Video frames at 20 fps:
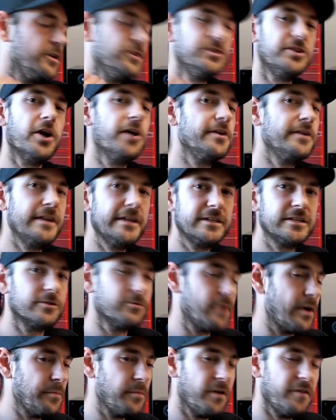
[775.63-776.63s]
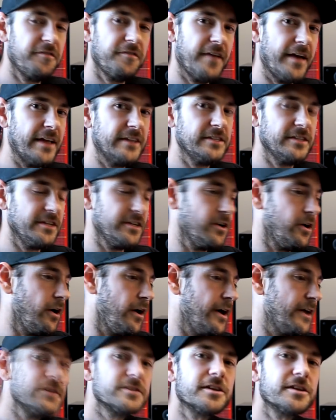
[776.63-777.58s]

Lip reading: don't need to run my fans any higher.